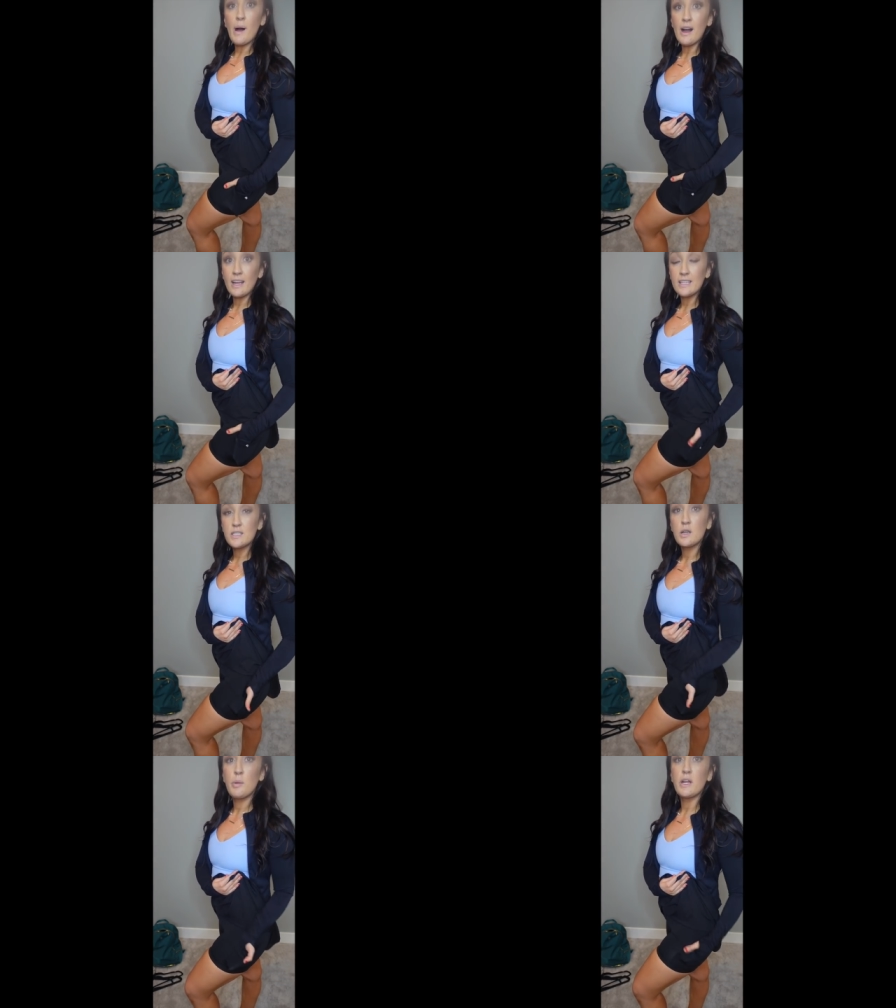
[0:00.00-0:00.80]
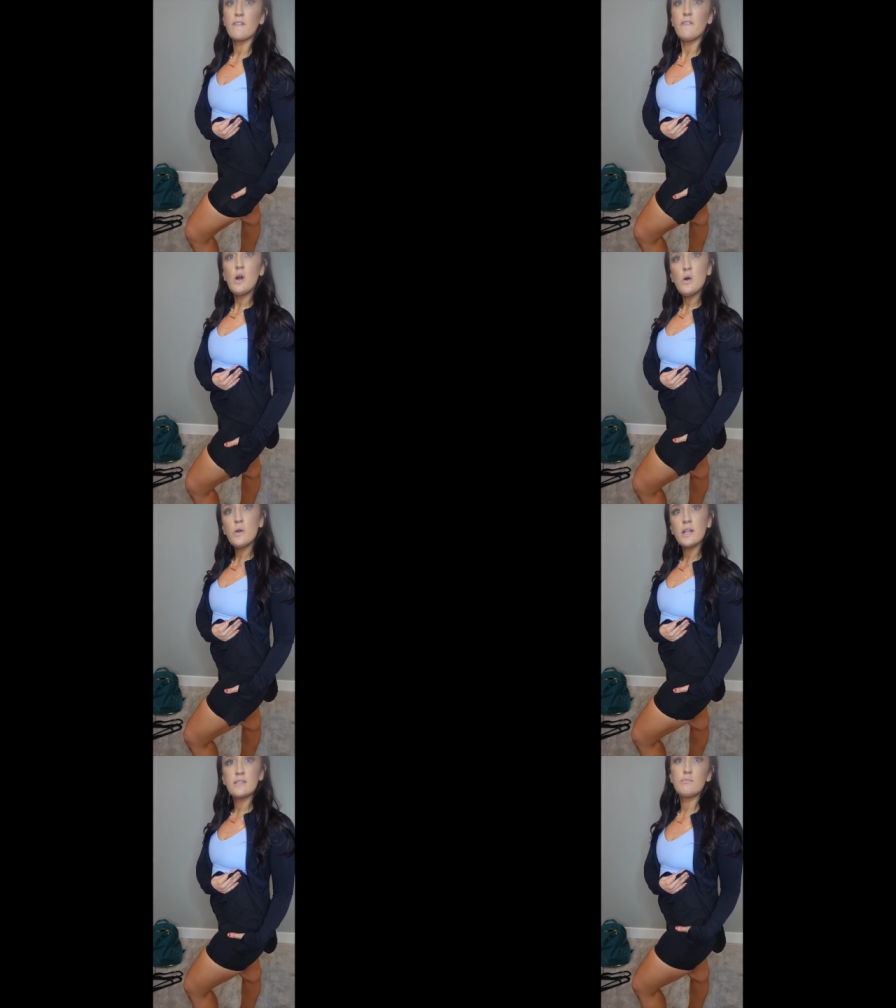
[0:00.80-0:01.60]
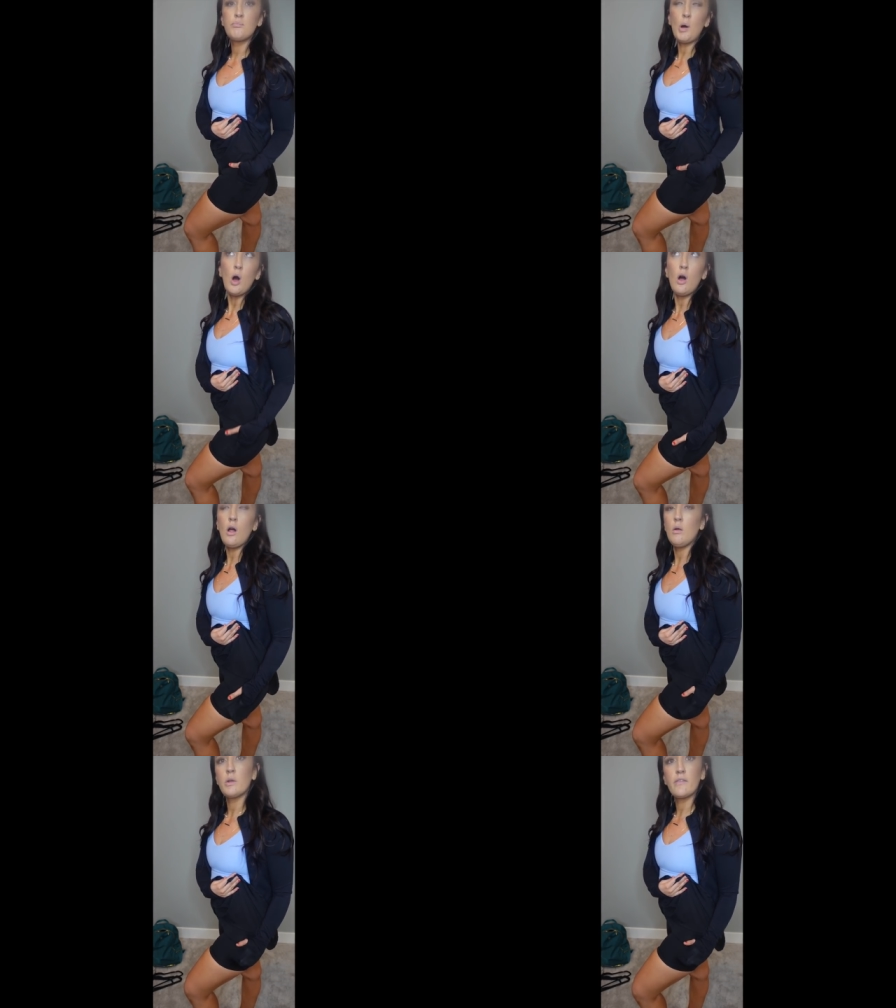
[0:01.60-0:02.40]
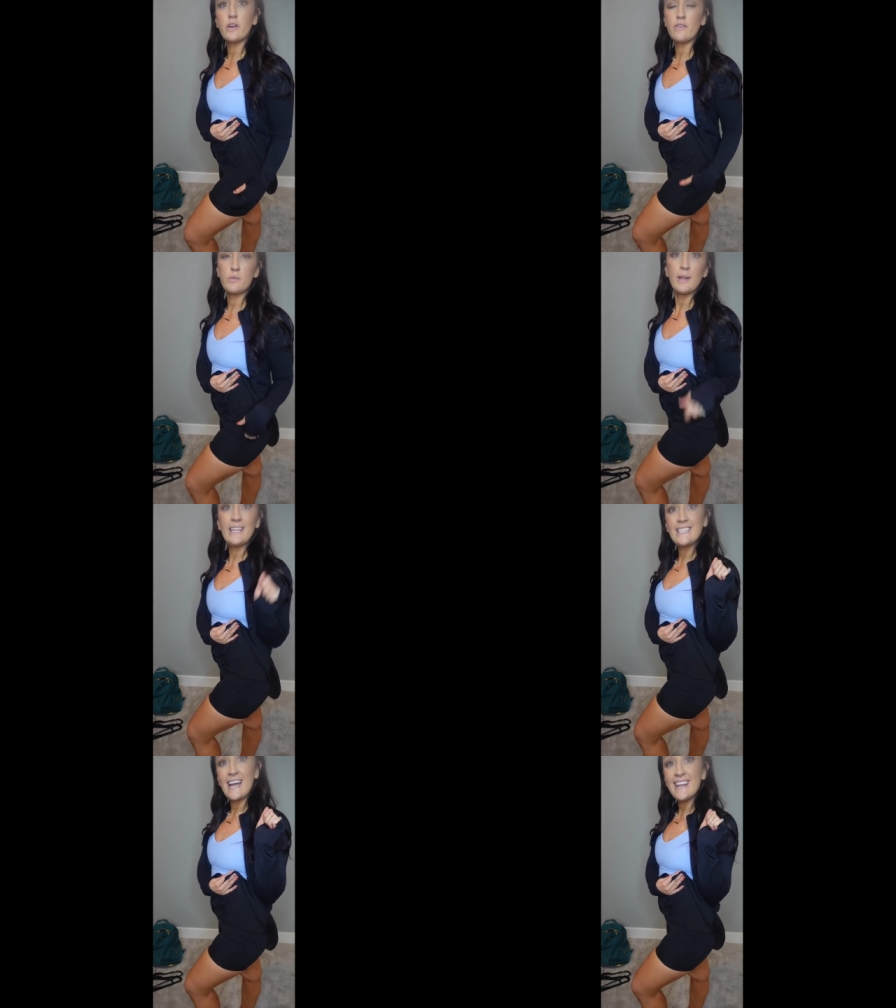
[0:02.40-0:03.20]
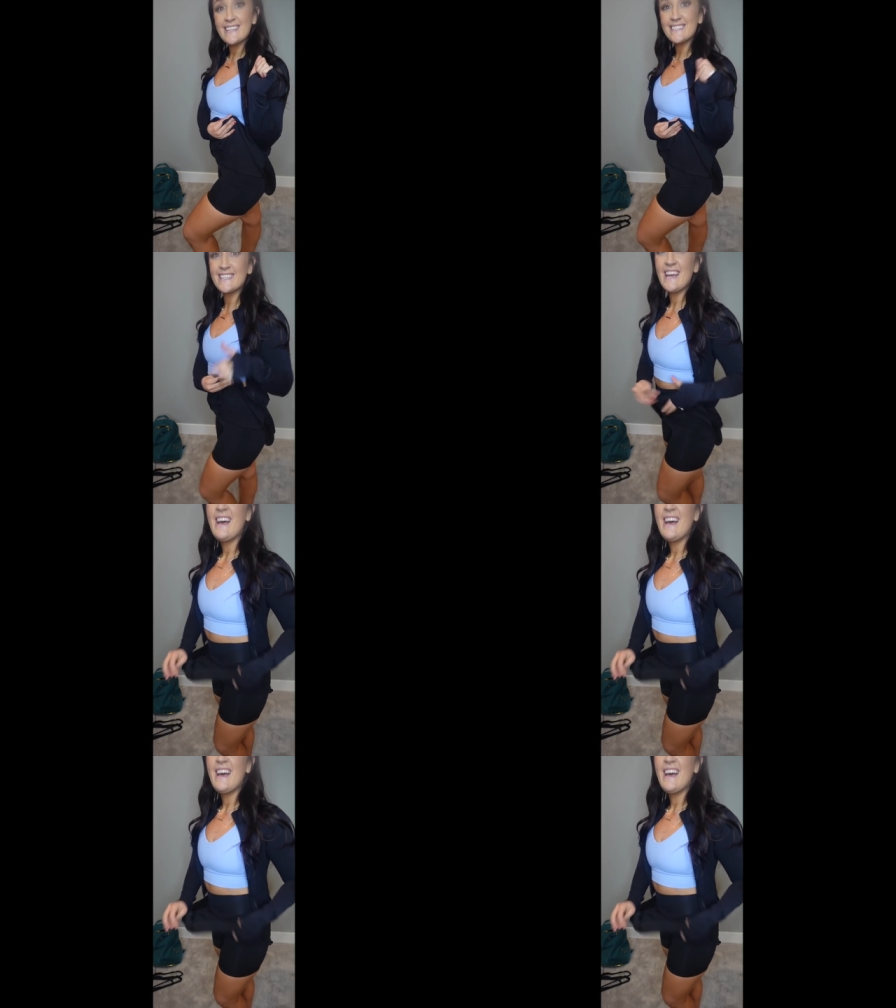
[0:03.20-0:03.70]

pockets. You can put your phone, a ball, whatever, if you're playing tennis.